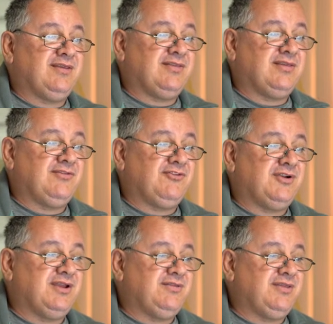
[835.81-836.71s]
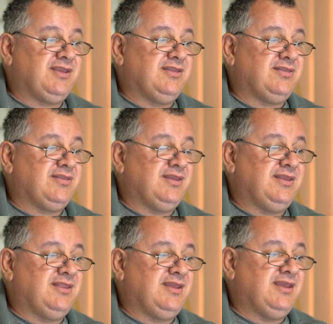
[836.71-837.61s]
etc., as you can
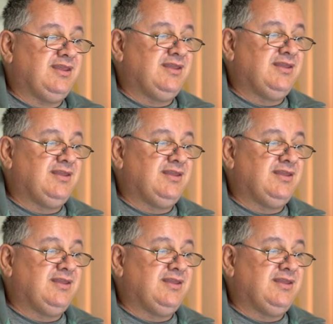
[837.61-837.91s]
see there.